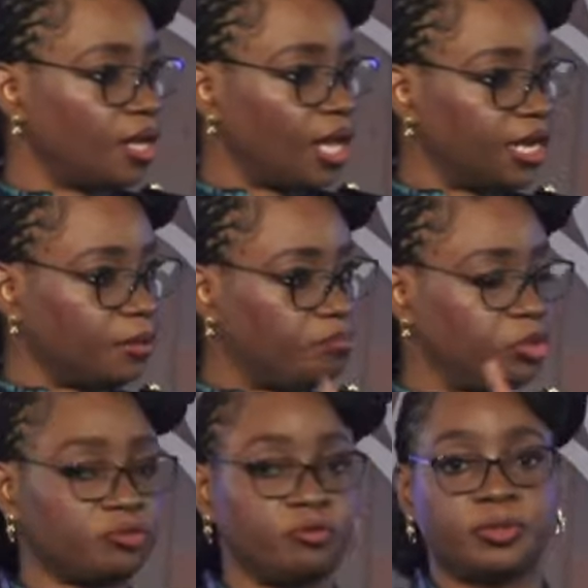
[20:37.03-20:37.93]
And a
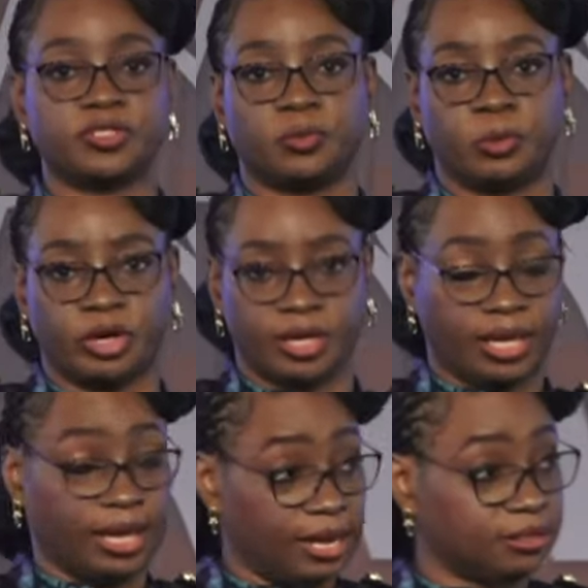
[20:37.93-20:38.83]
beautiful piece of work,
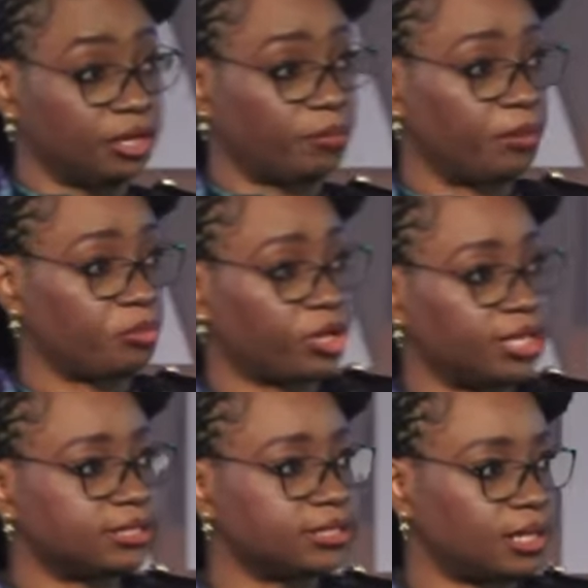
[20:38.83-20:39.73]
again, done by
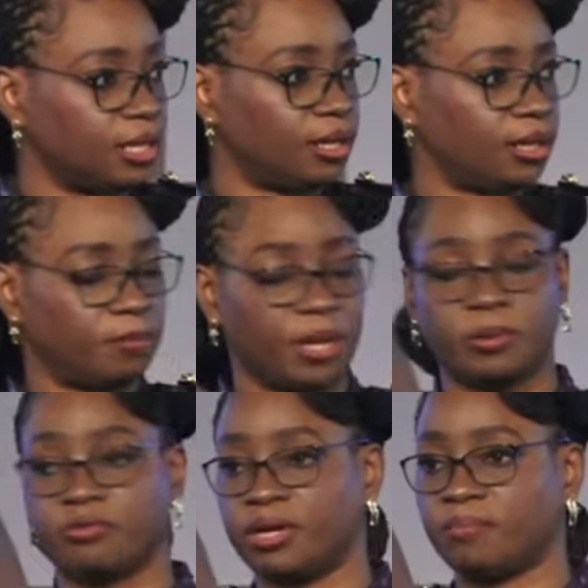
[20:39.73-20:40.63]
Brookins, a
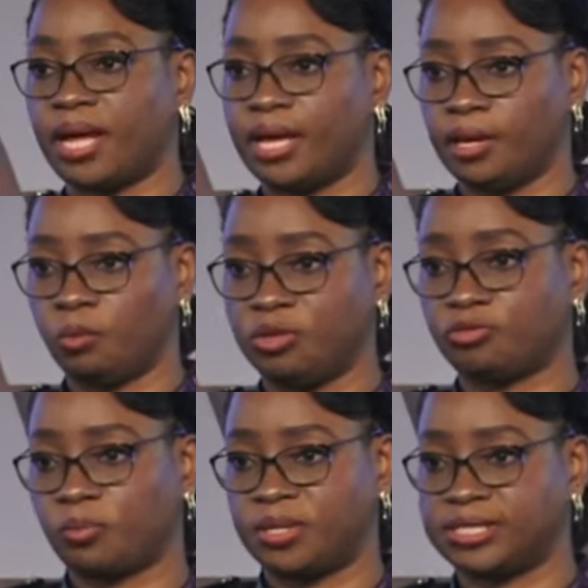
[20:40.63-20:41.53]
paper written by
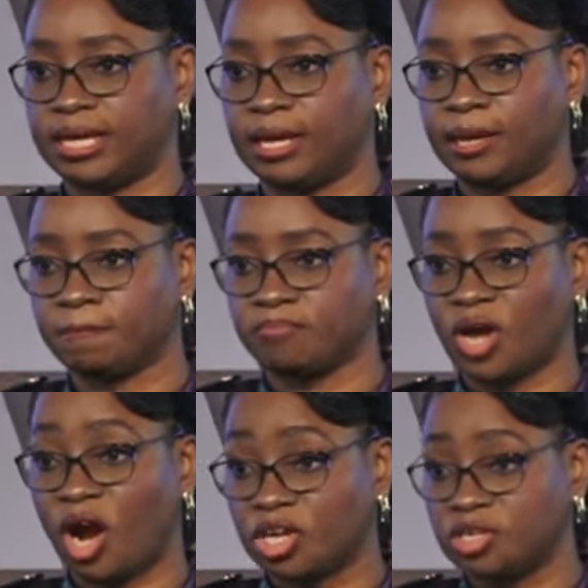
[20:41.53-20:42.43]
Winthrop and Senge,
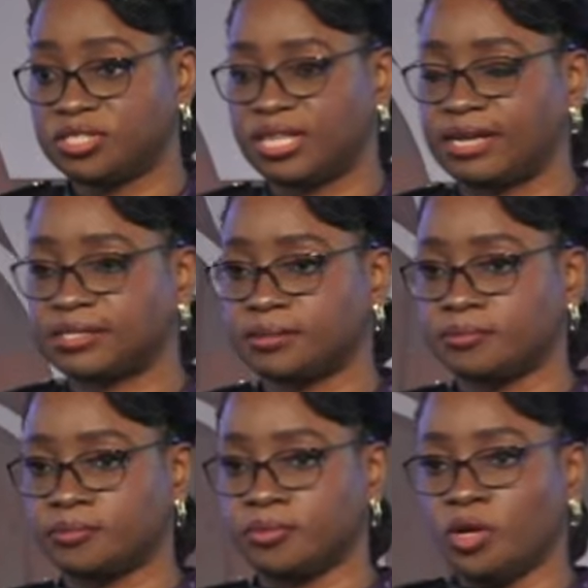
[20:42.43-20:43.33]
argues that
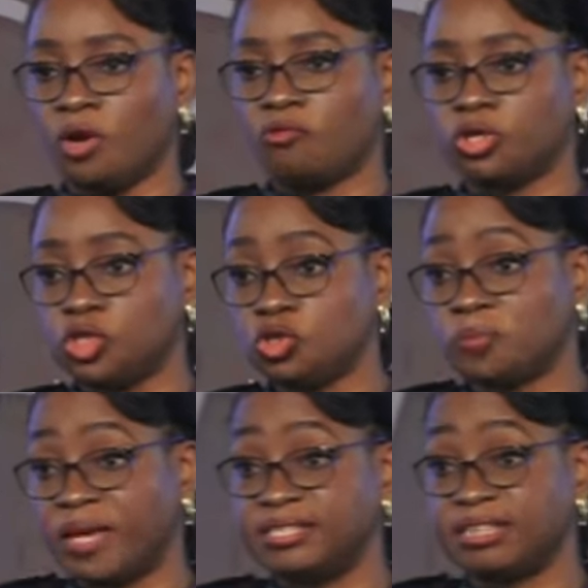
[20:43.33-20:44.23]
for you to
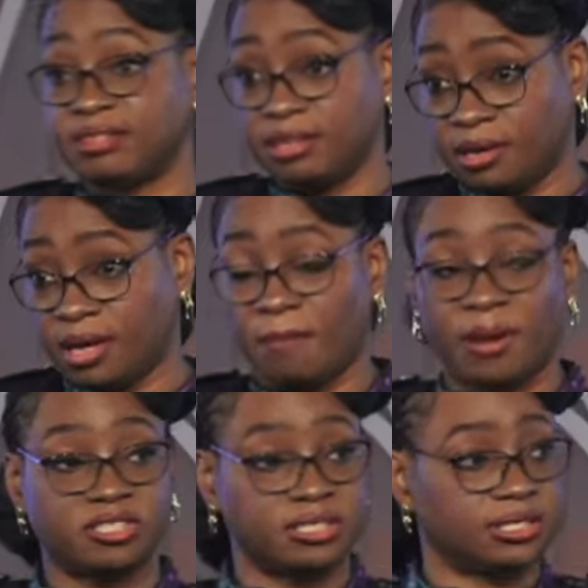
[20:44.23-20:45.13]
begin to think
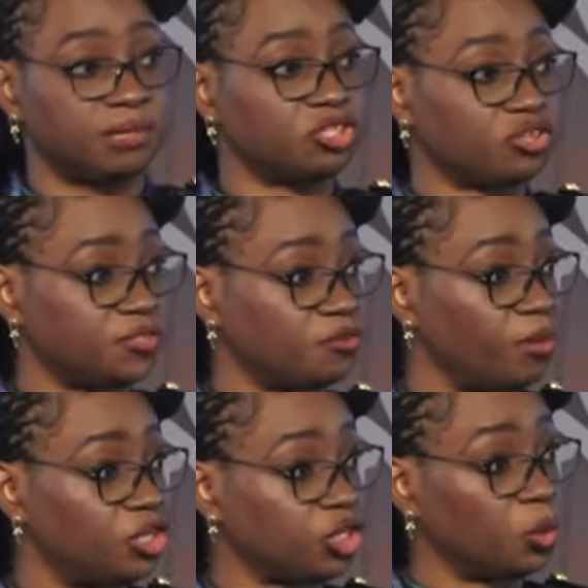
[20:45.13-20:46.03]
about systems
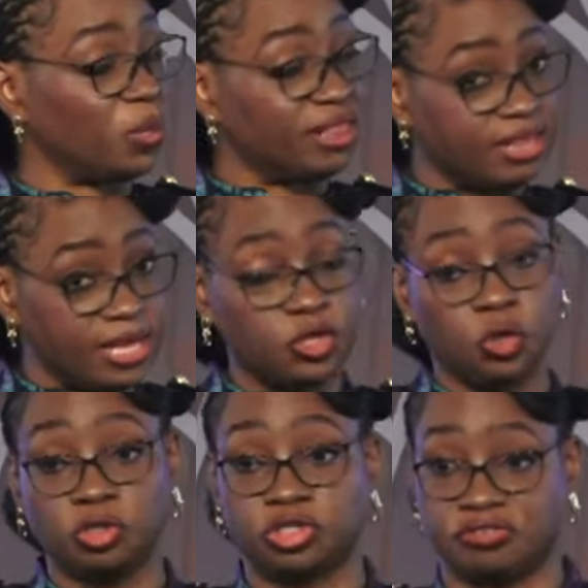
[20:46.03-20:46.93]
transformation within
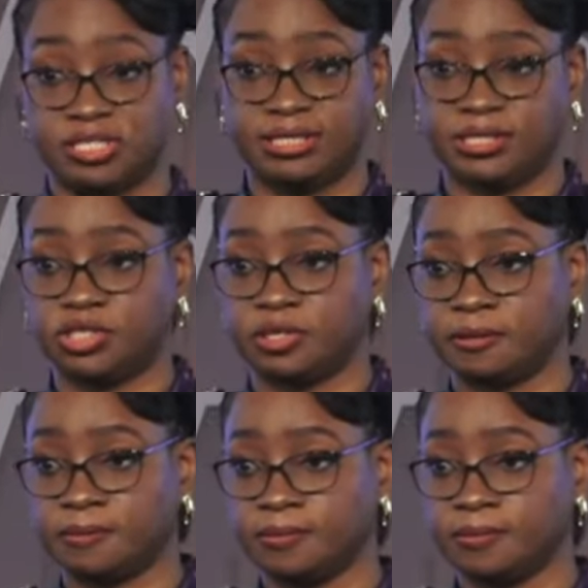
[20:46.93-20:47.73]
your jurisdiction,